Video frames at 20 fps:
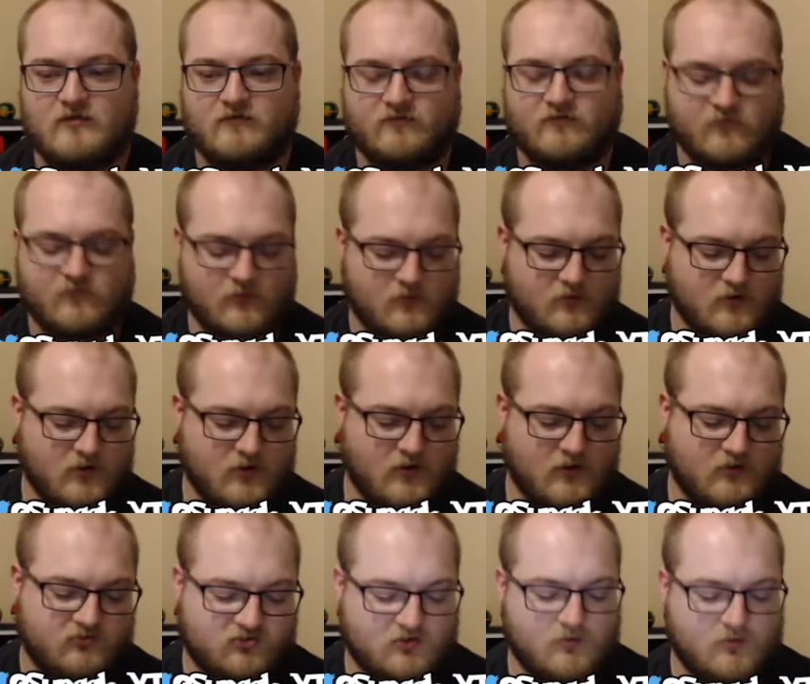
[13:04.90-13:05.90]
for
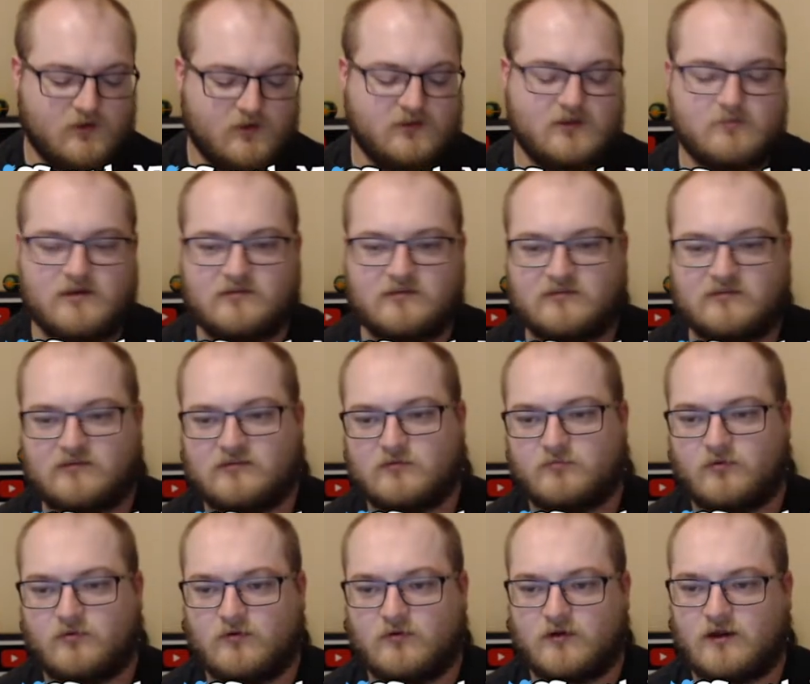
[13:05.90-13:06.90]
showing the amazing
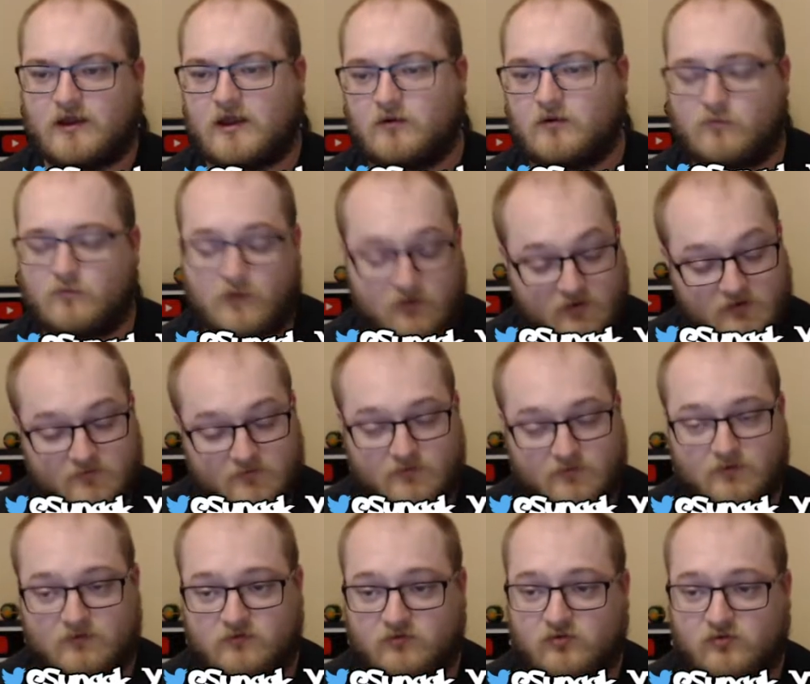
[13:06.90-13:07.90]
support, and welcome
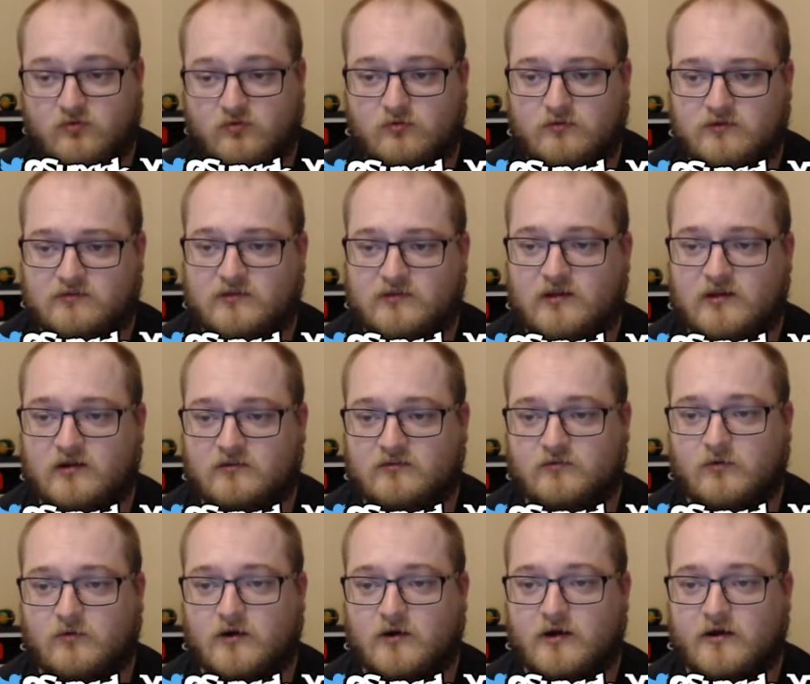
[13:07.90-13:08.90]
to the Sunaak
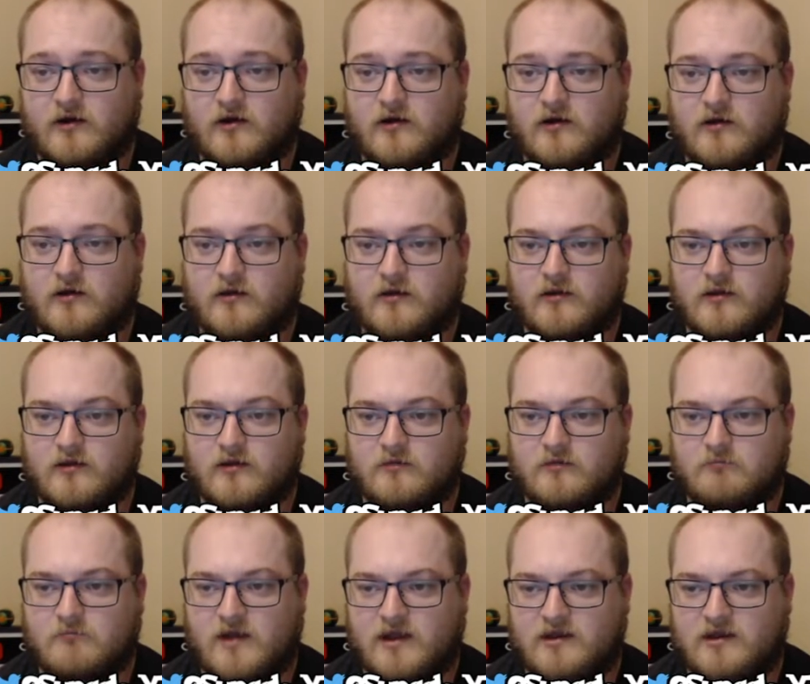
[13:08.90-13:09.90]
squad on
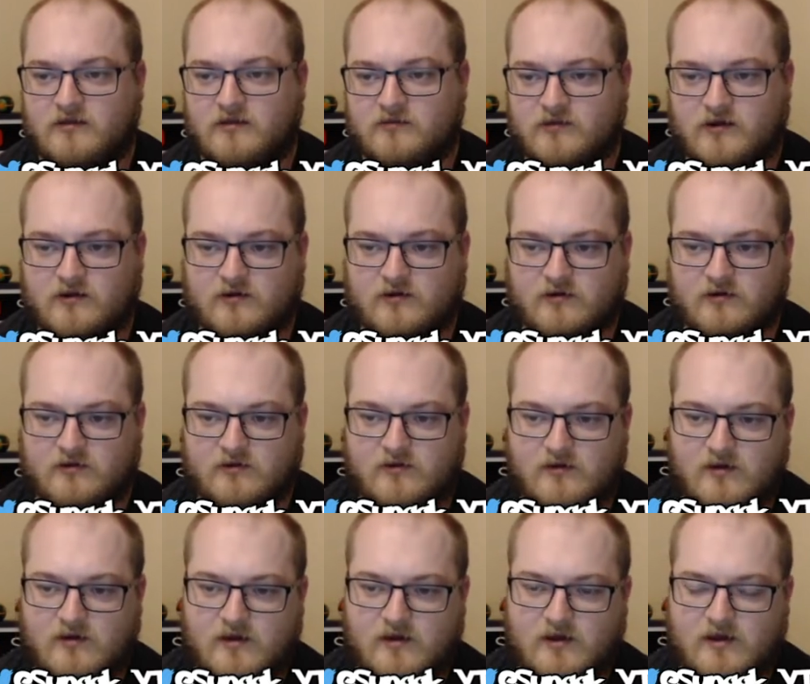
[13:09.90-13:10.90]
my Nuzlocke.
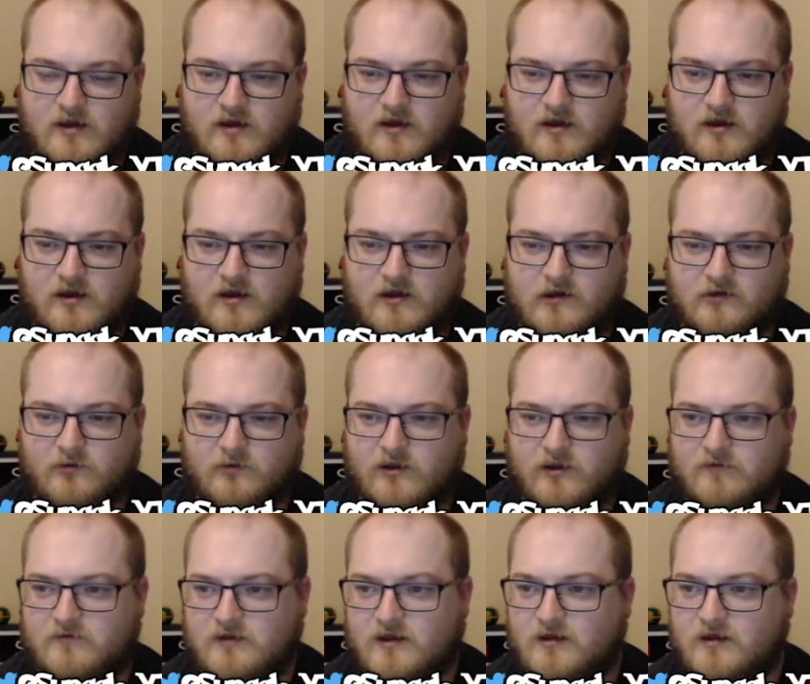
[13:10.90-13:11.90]
Uh, do I
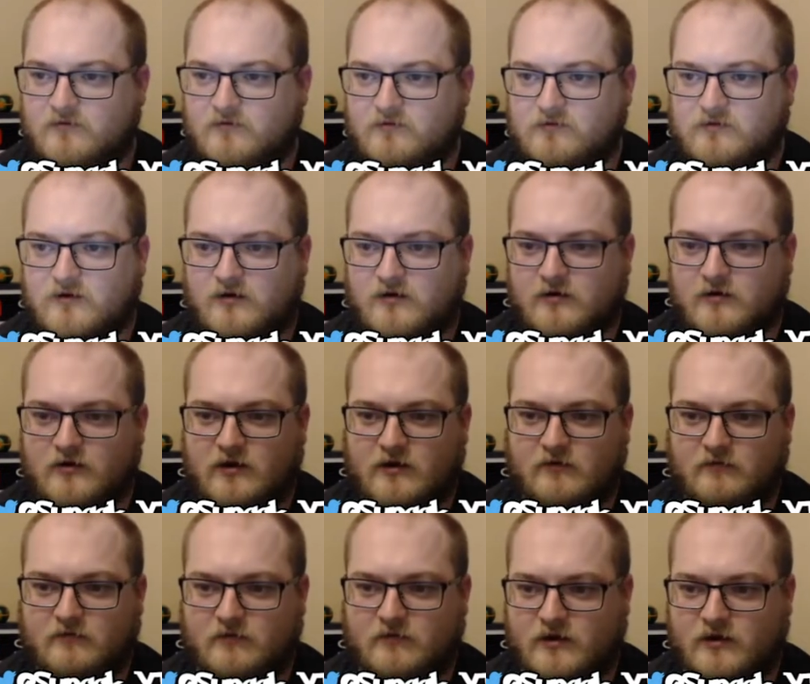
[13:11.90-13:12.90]
even have a starter? I
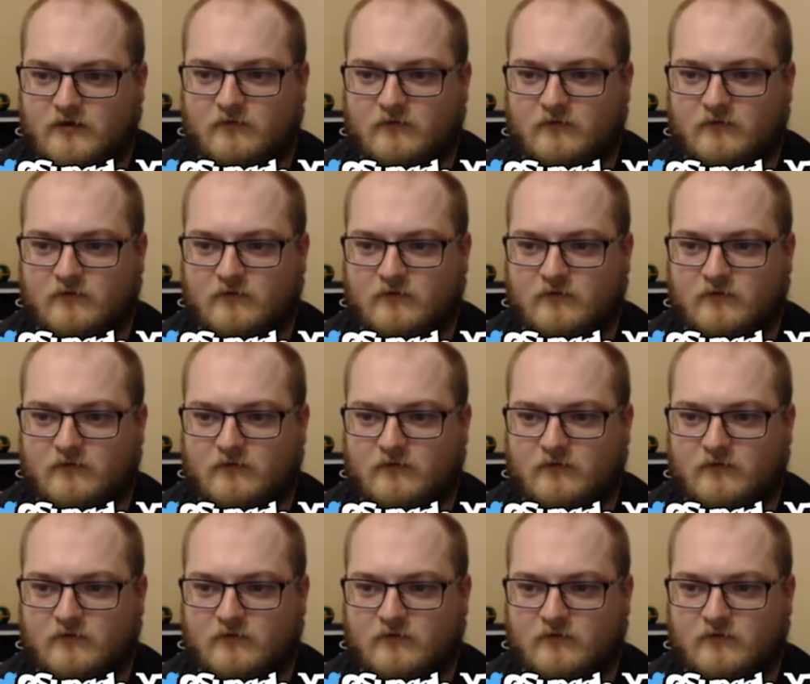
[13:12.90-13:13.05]
don't have